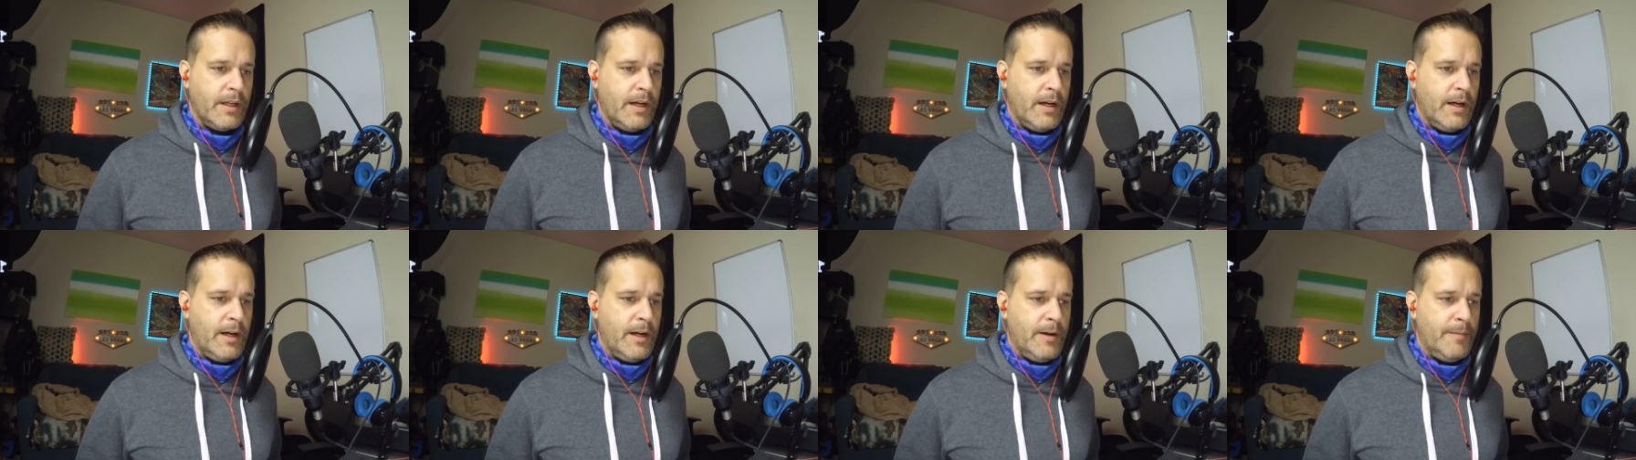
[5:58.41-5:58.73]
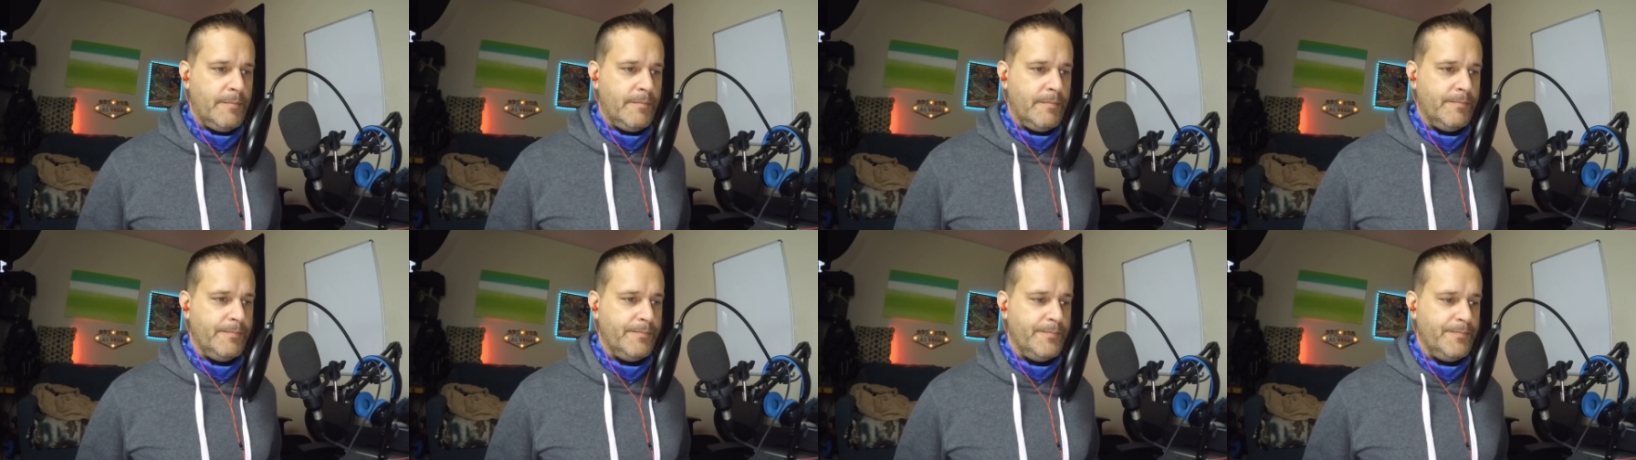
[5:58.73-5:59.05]

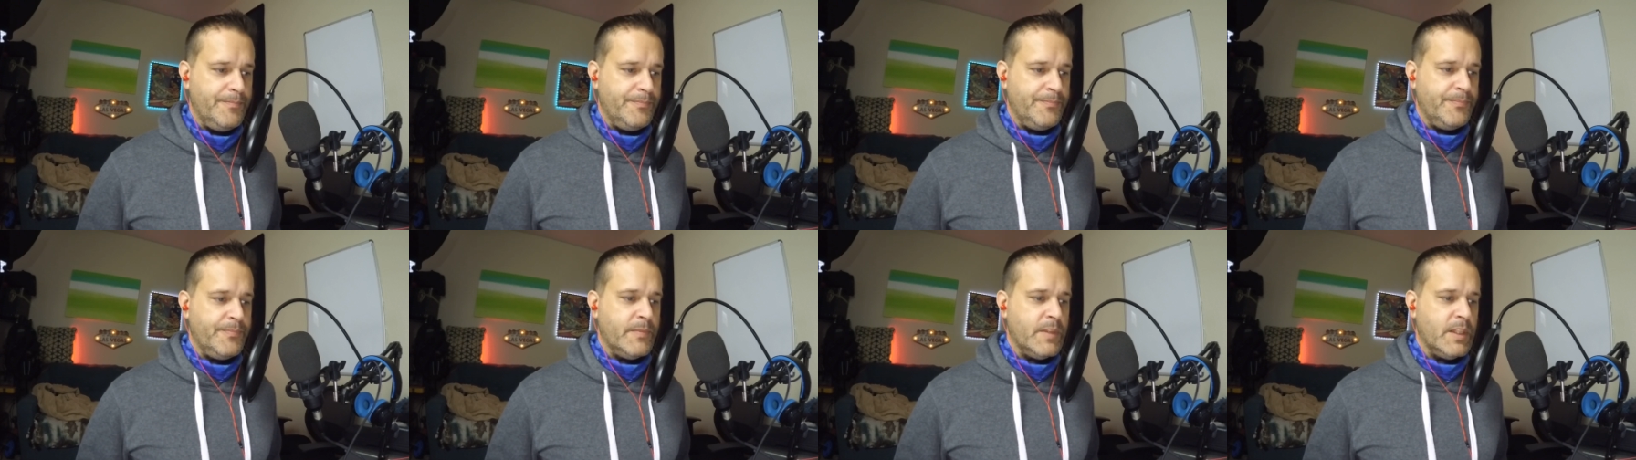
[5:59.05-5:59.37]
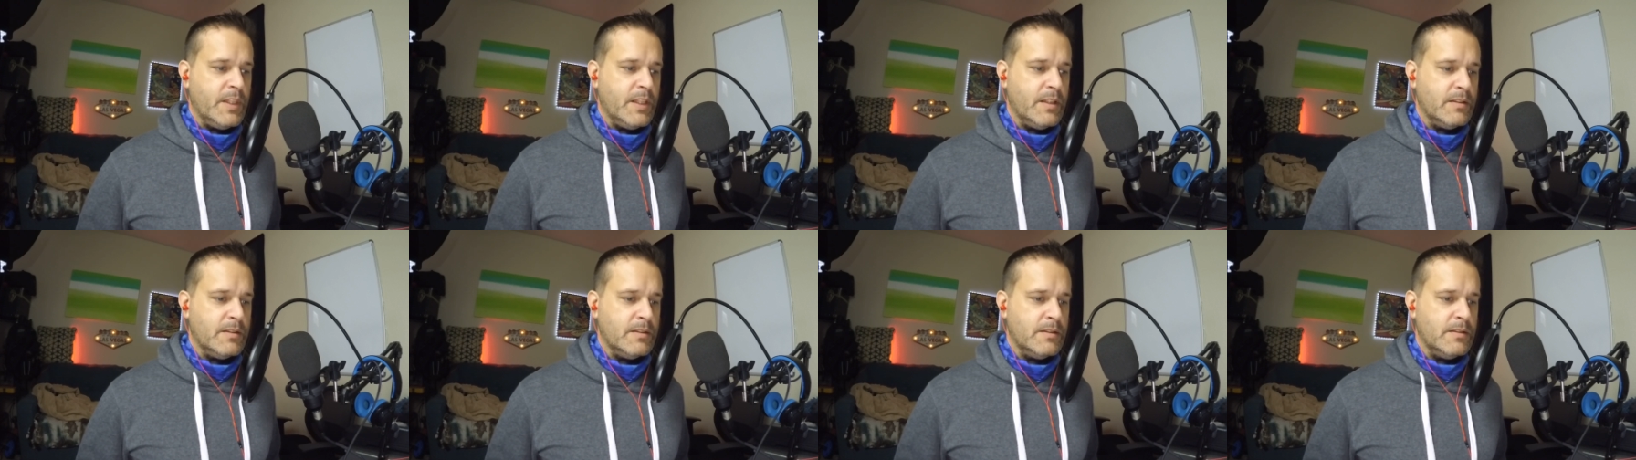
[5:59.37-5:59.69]

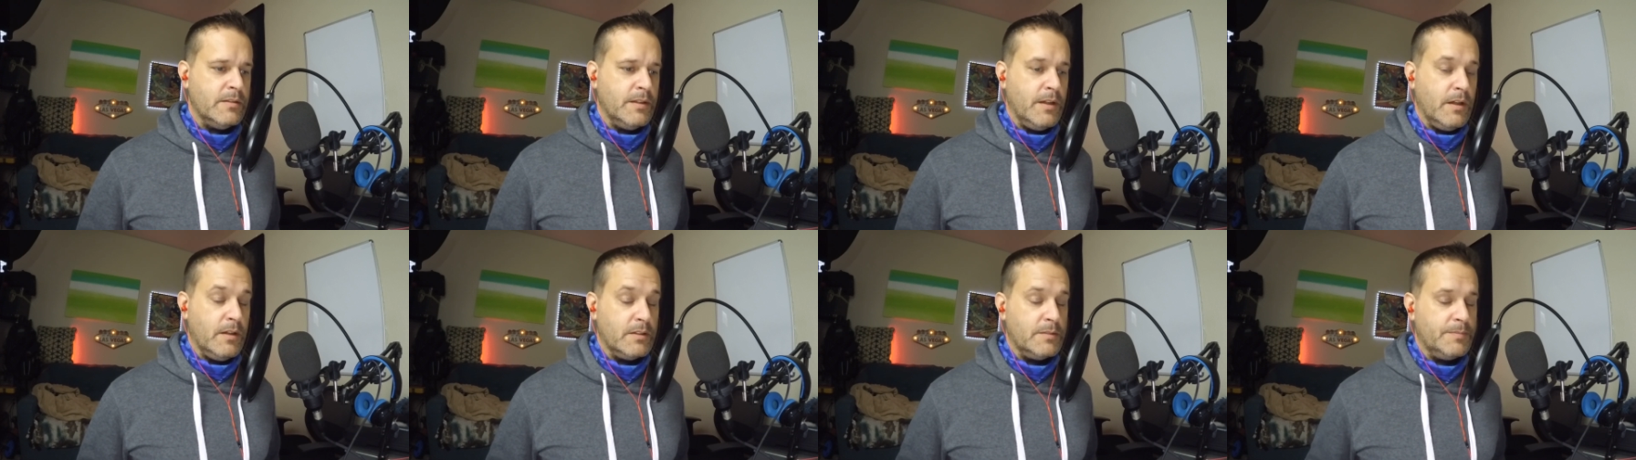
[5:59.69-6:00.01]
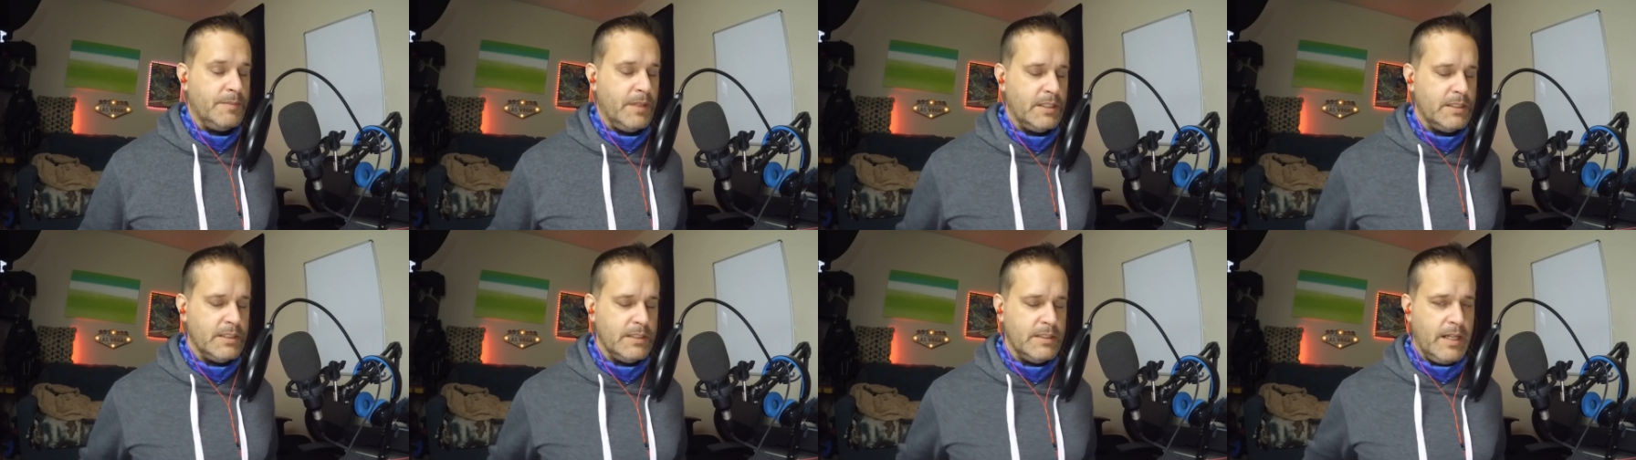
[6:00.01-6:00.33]
You know,
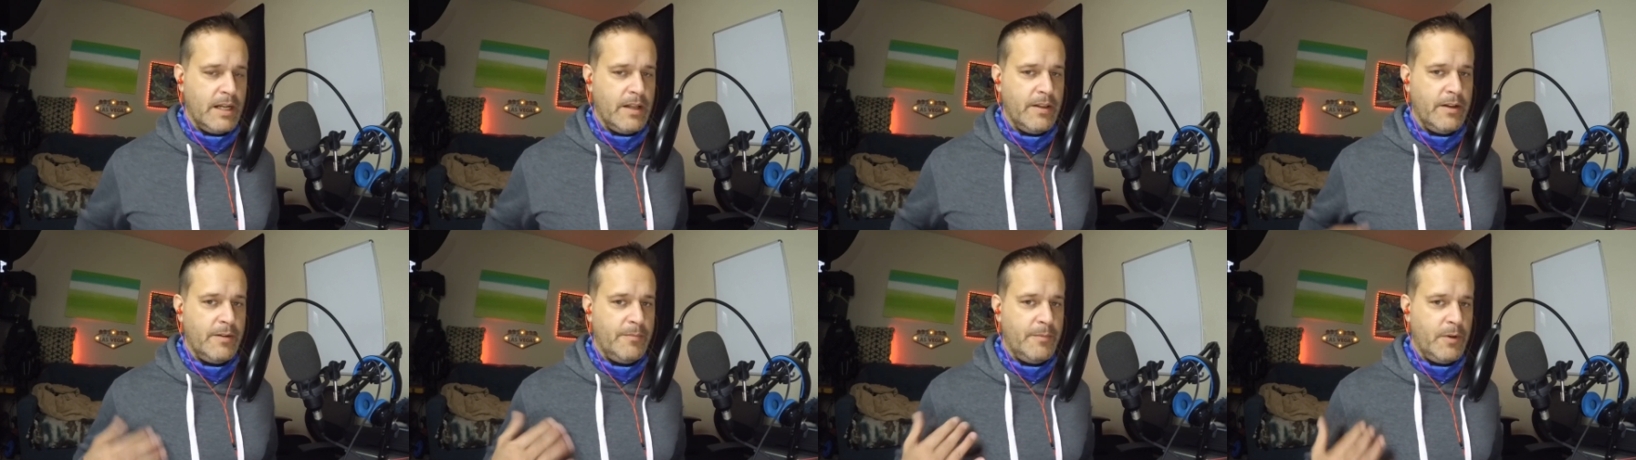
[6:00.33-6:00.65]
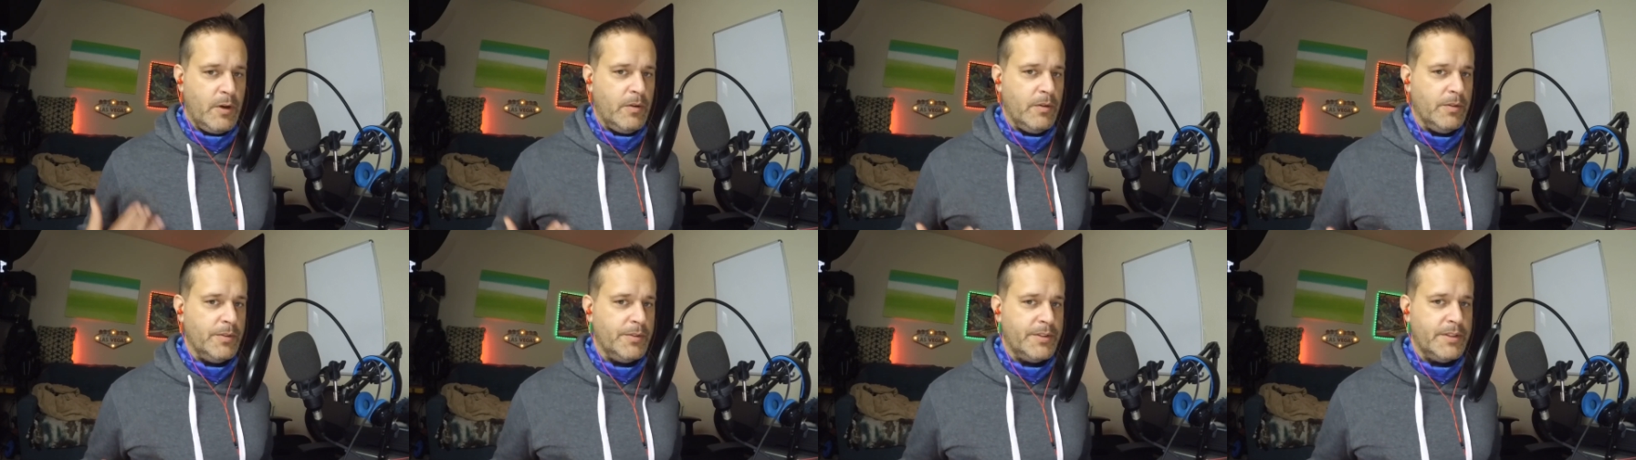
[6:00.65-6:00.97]
especially now that I'm
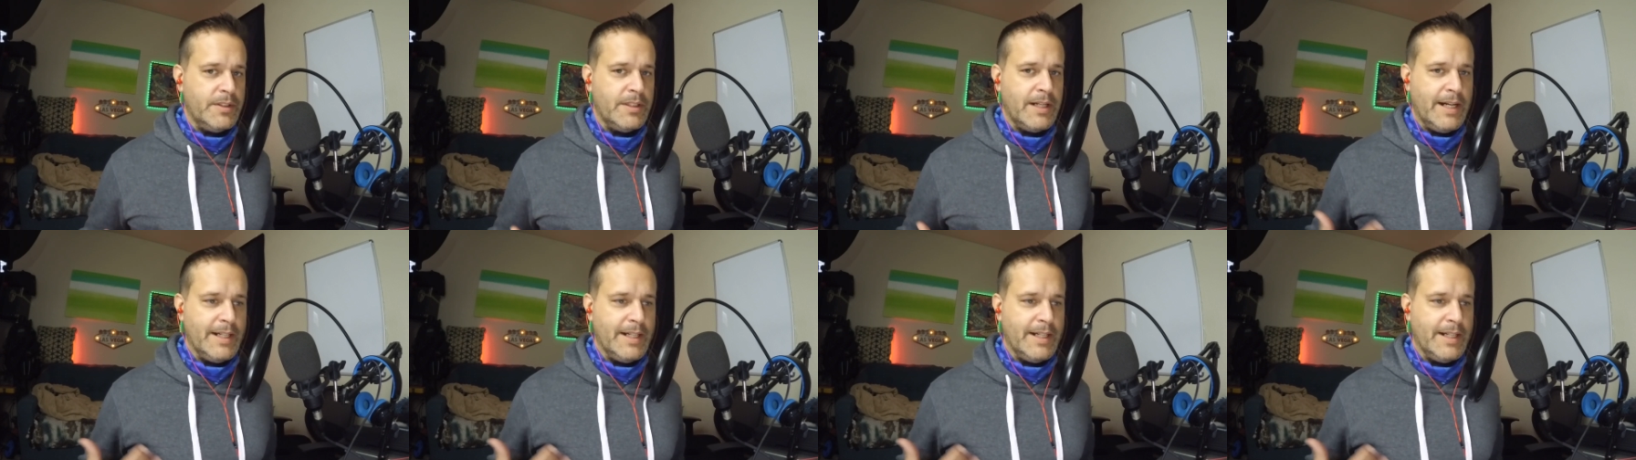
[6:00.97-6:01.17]
older,